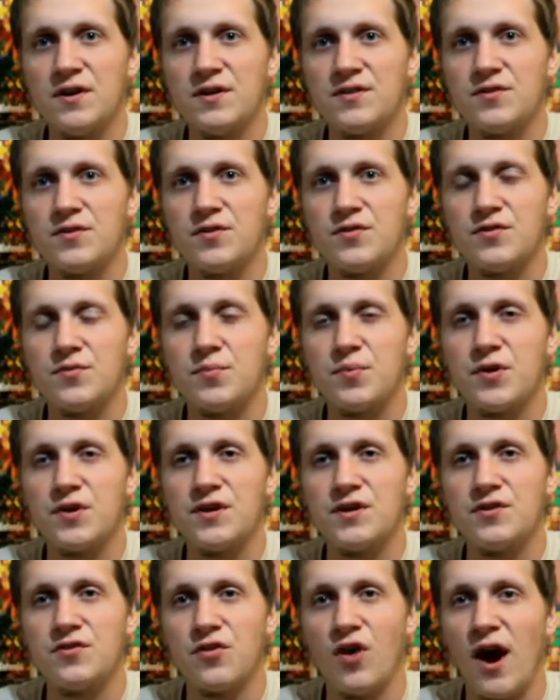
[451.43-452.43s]
It's a
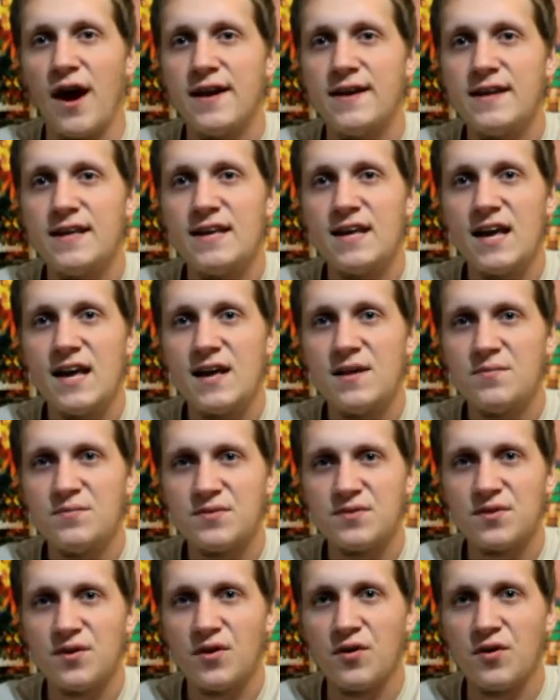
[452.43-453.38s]
pretty grindy game,